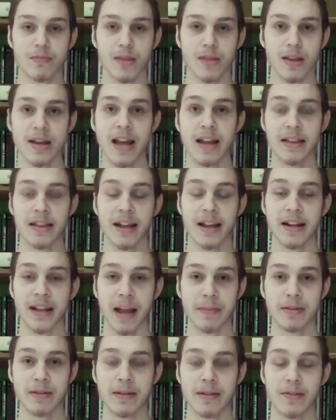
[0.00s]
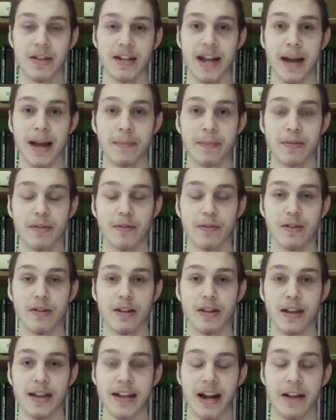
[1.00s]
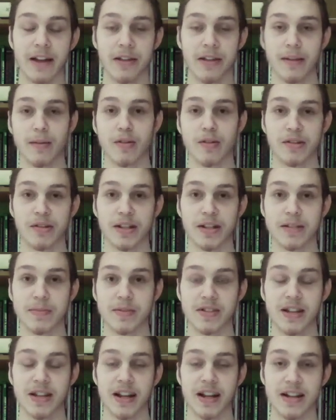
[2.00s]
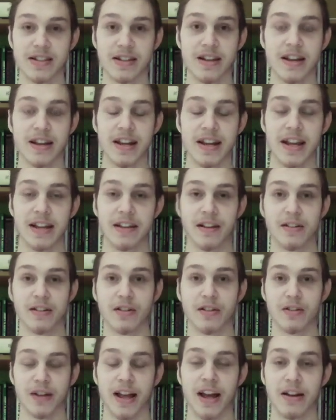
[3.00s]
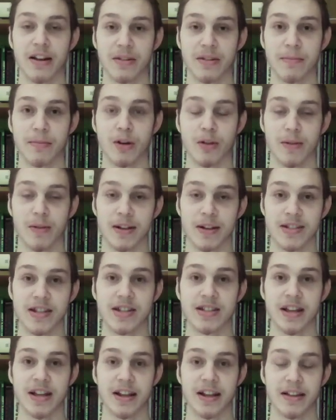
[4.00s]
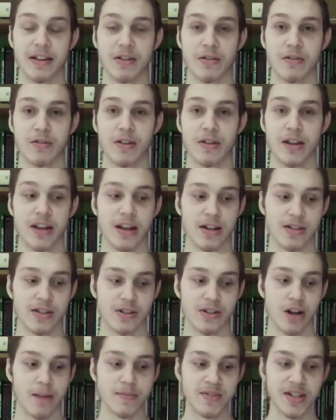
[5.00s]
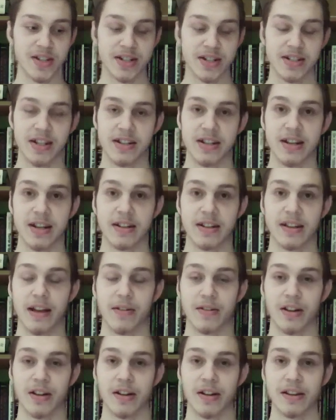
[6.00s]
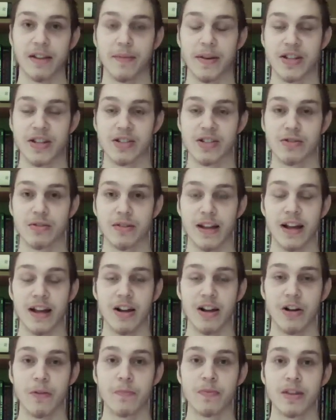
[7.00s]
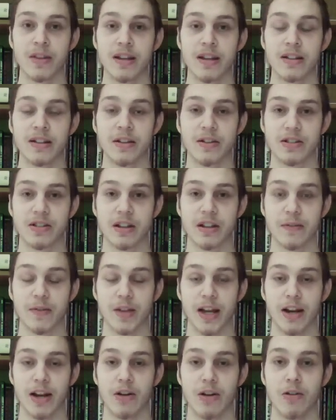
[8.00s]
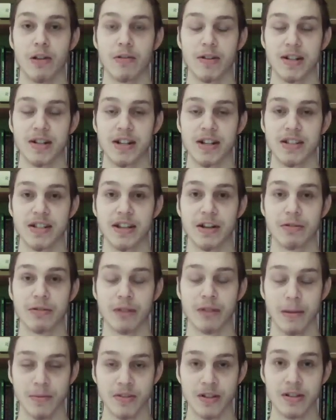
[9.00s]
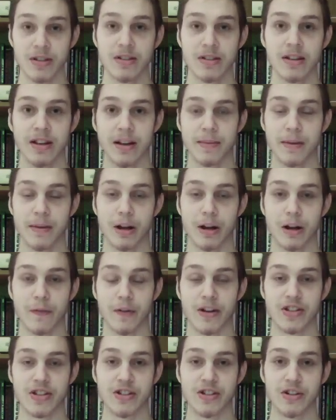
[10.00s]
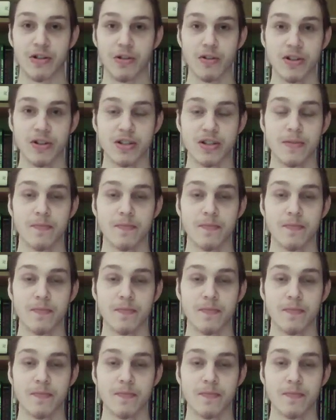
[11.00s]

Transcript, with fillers: and led captivity captive. He gathered up the Old Testament saints. He didn't go to hell and burn. When it says that, you know, in Psalm 16:10, "Thou wilt not leave my soul in hell, neither suffer thine holy one to see corruption," paraphrasing, of course,